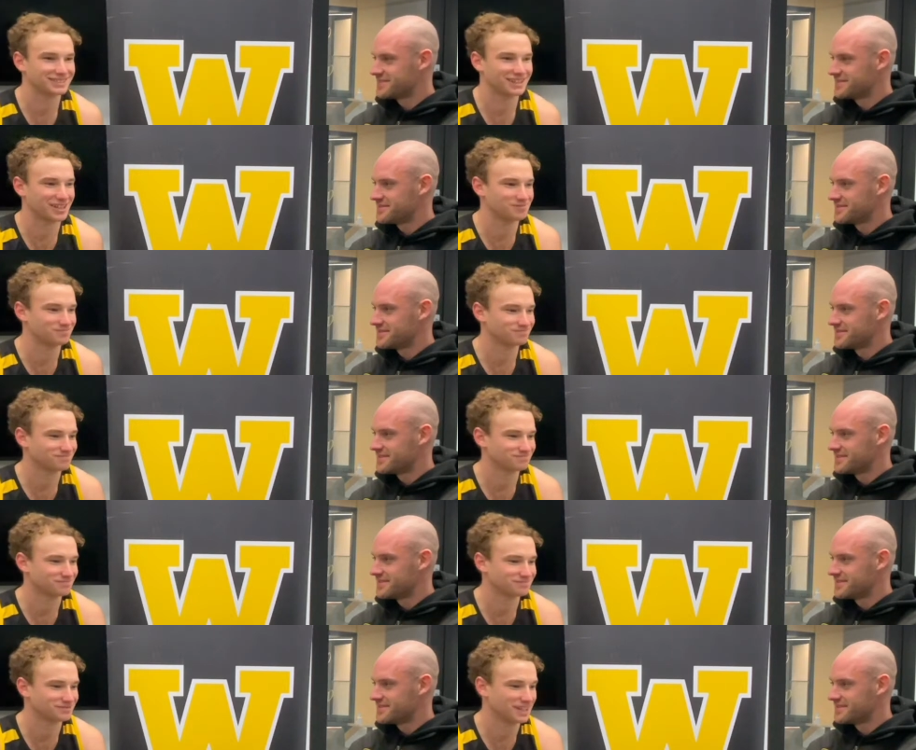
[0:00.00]
Speaker 1: um,
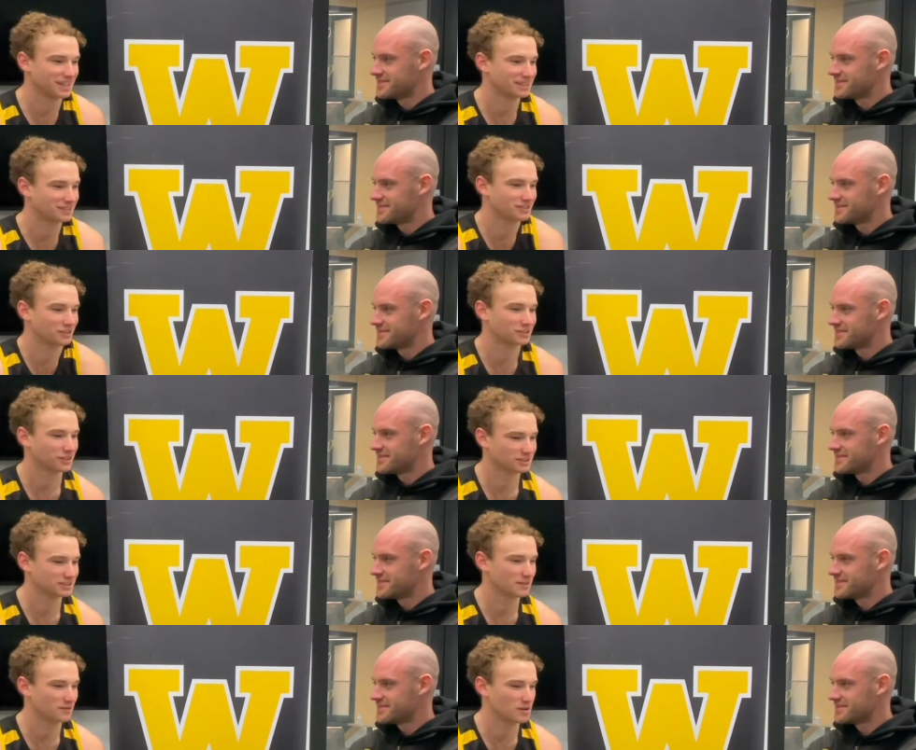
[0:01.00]
yeah, got, got to
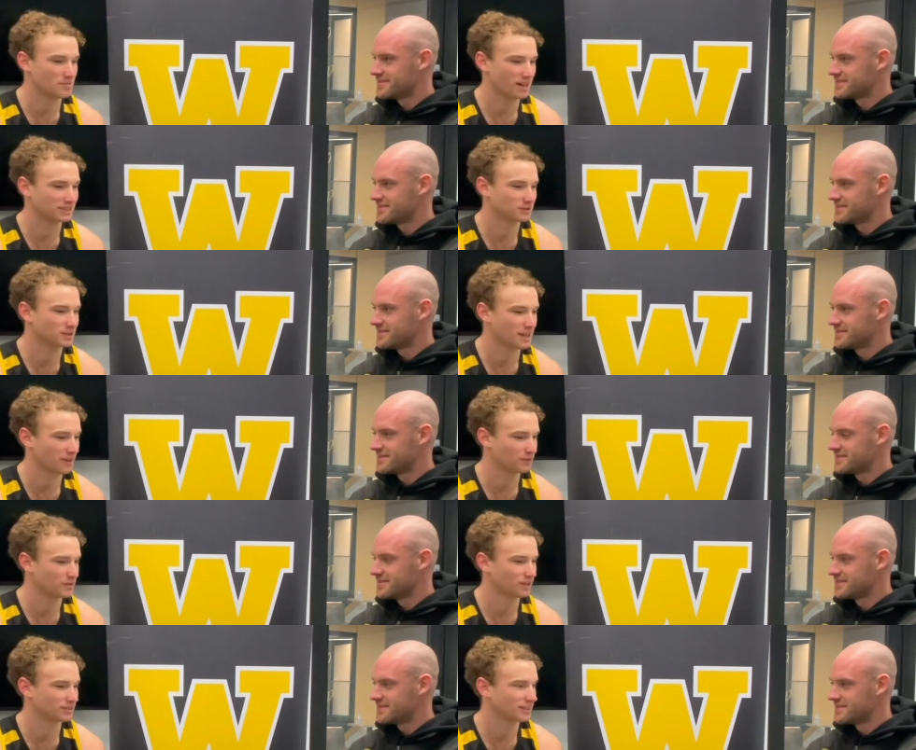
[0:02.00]
see a few mates. Went down the
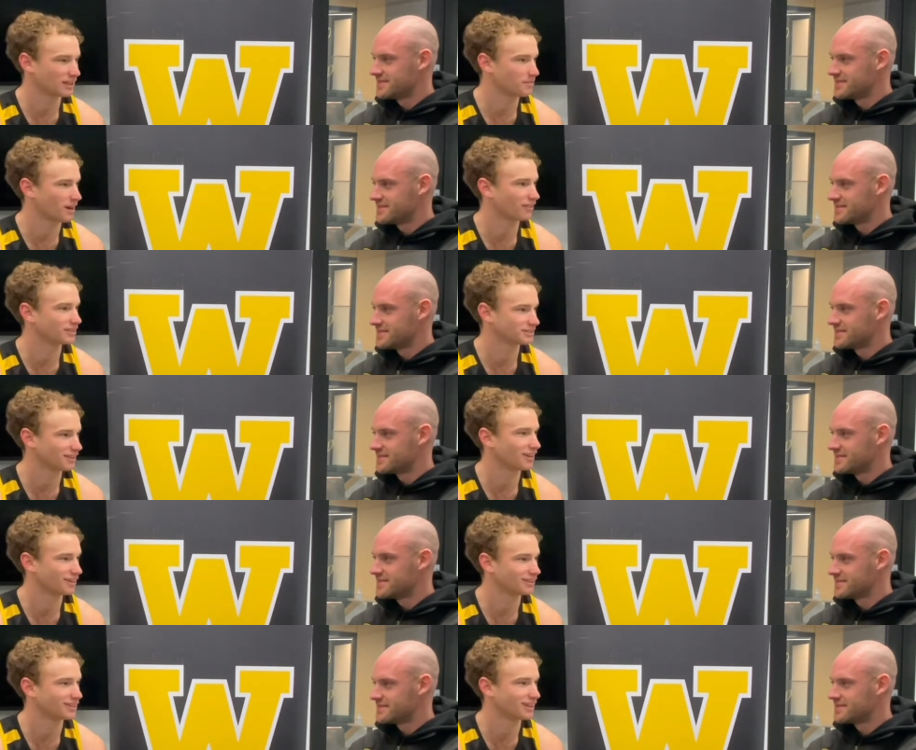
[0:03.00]
river, down the Murray. So
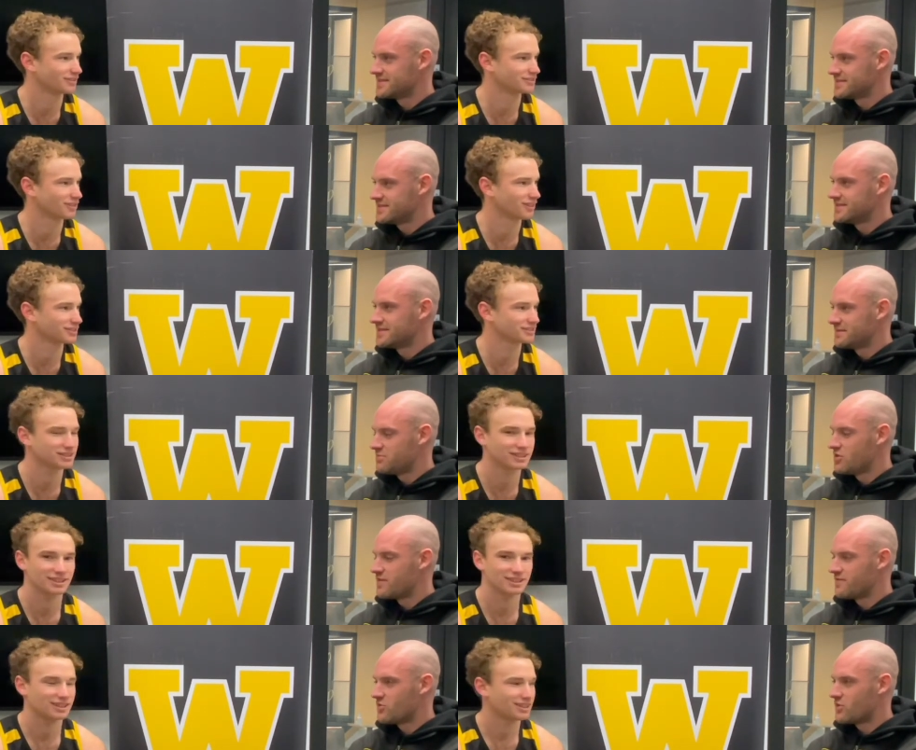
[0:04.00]
yeah, it was nice.
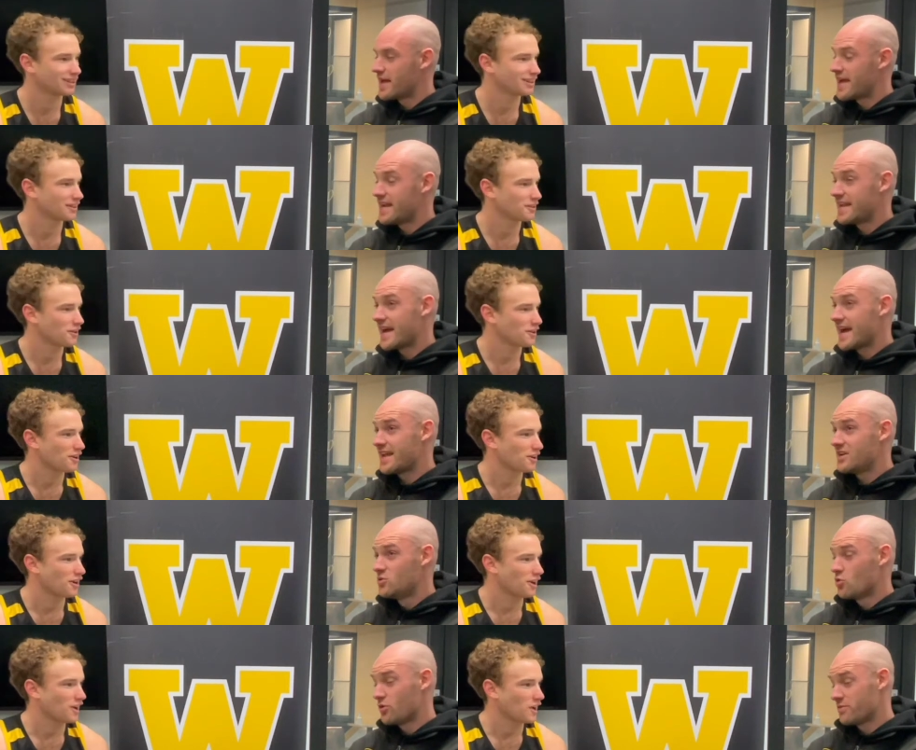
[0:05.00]
Beautiful. And uh,
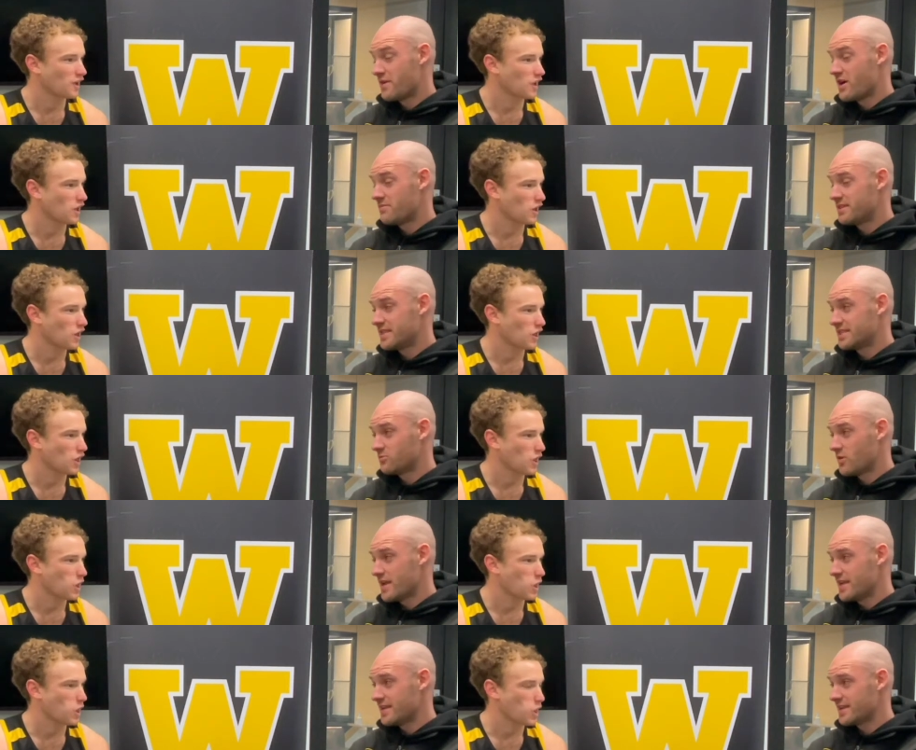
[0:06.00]
North
Speaker 2: Melbourne this
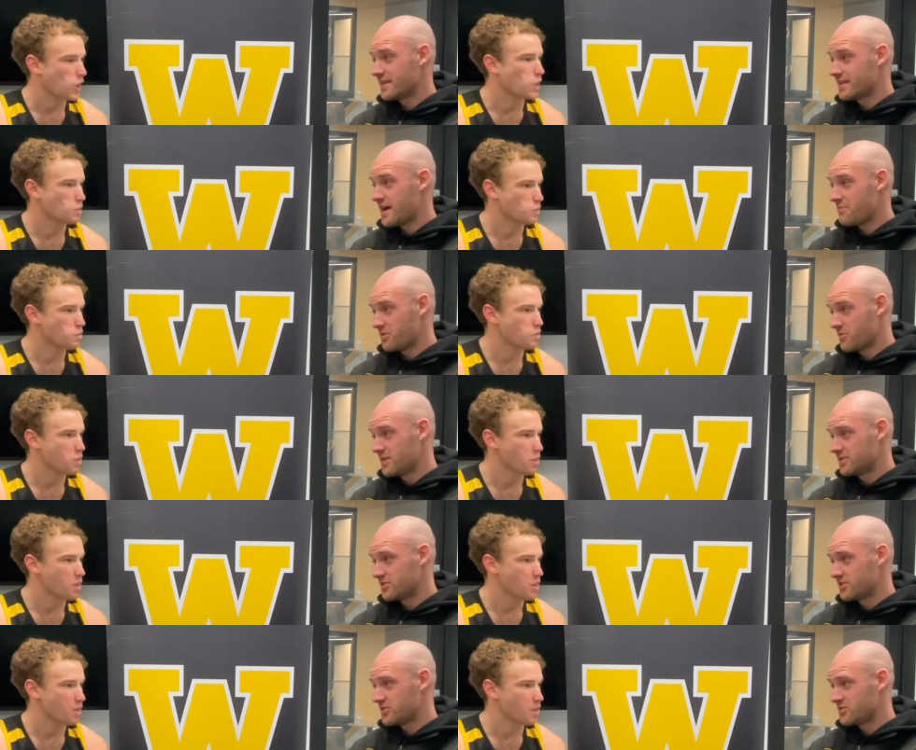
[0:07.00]
week. Couple of wins
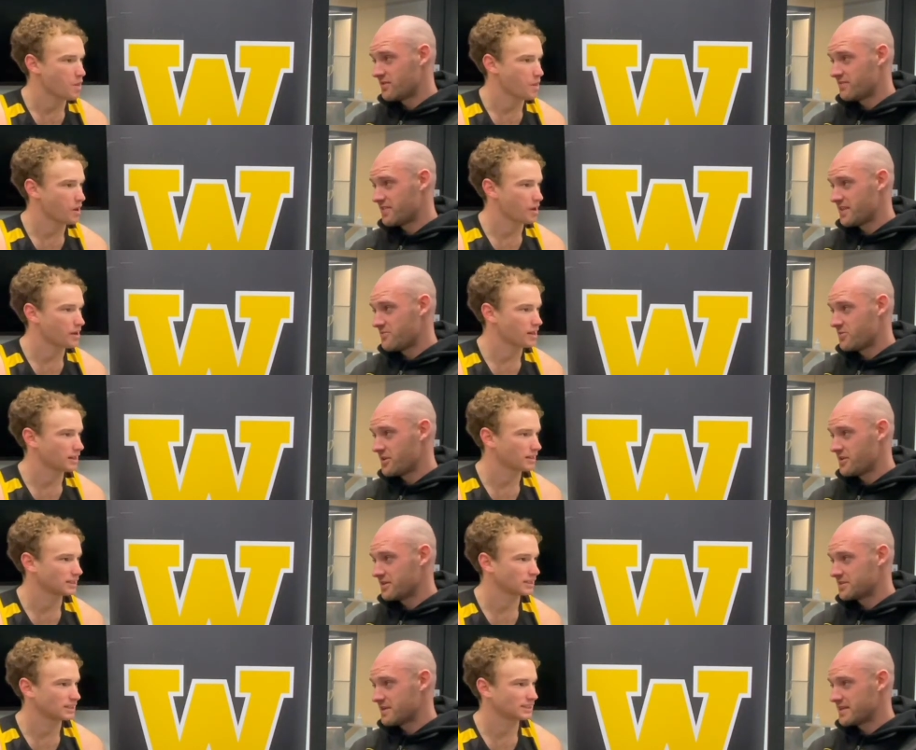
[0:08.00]
on the trot for them. What are
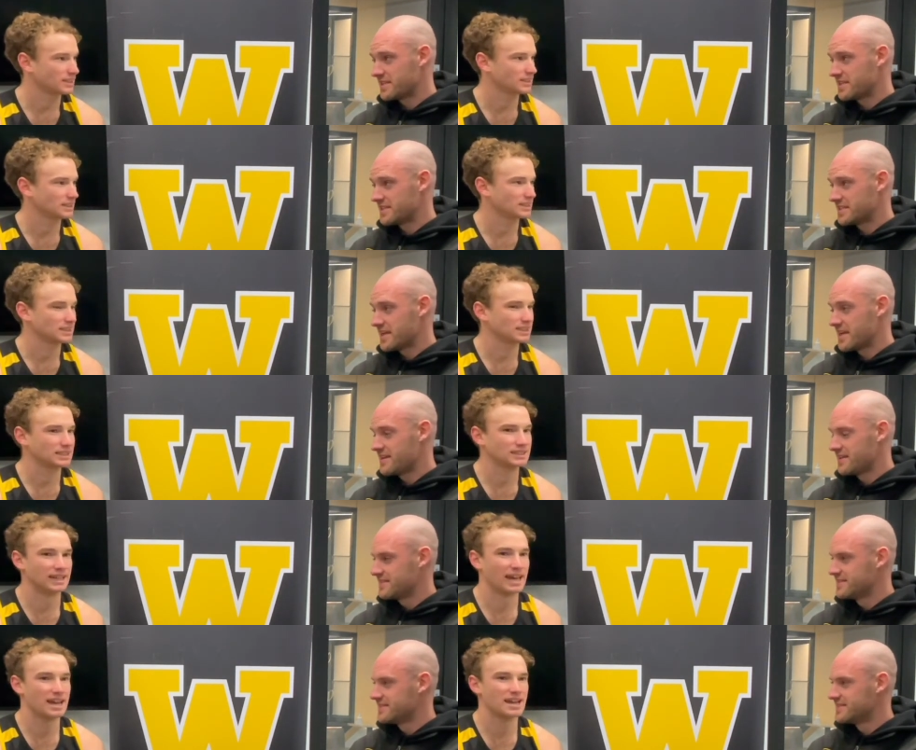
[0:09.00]
you expecting to see?
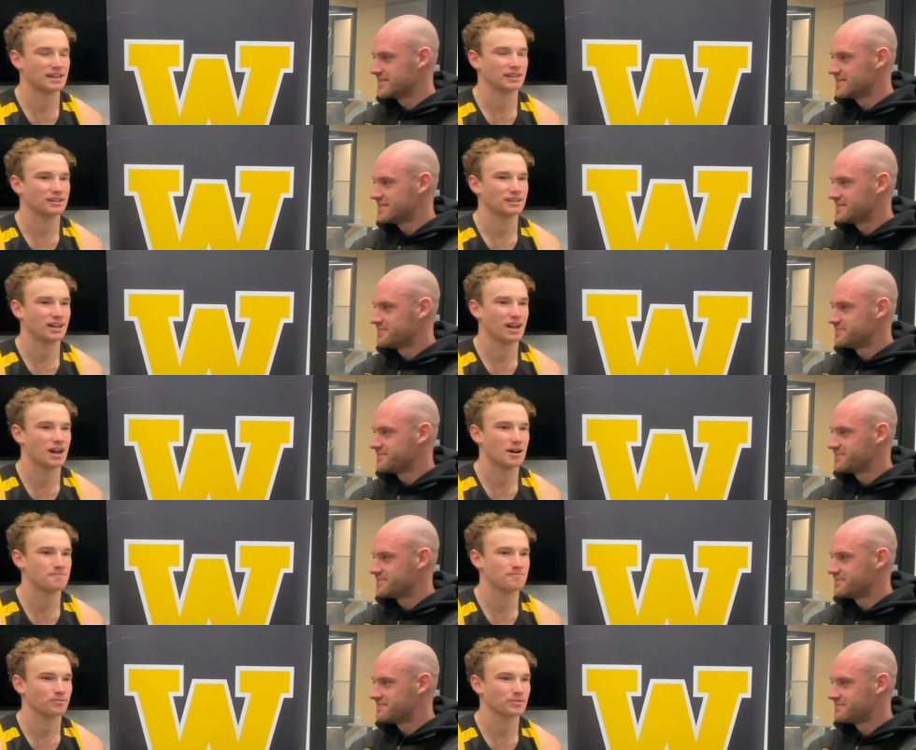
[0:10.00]
Speaker 1: Yeah.
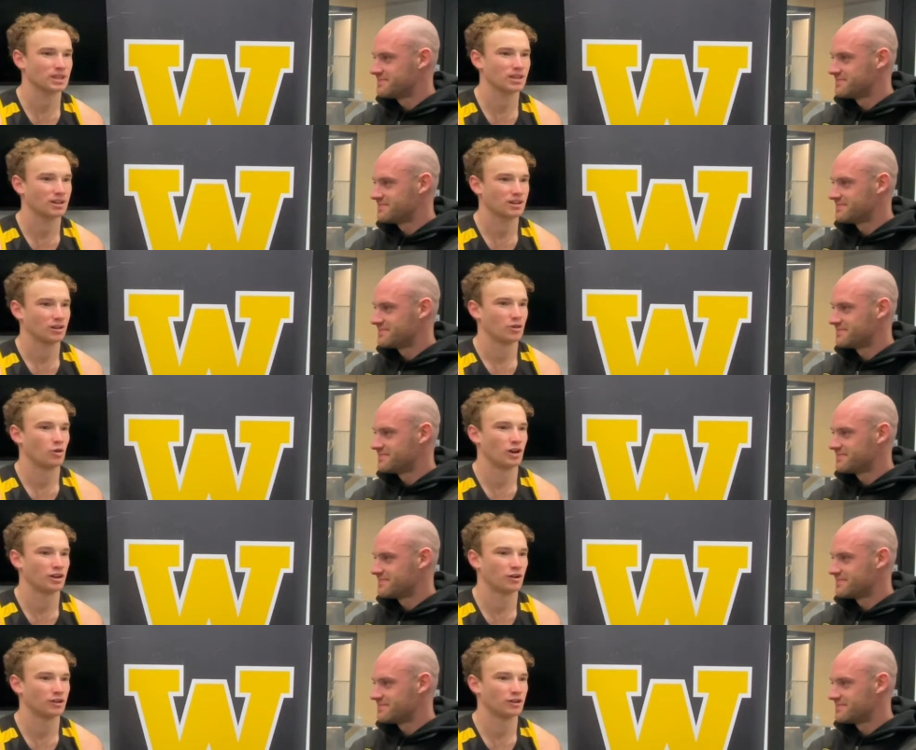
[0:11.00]
Um, well, I know,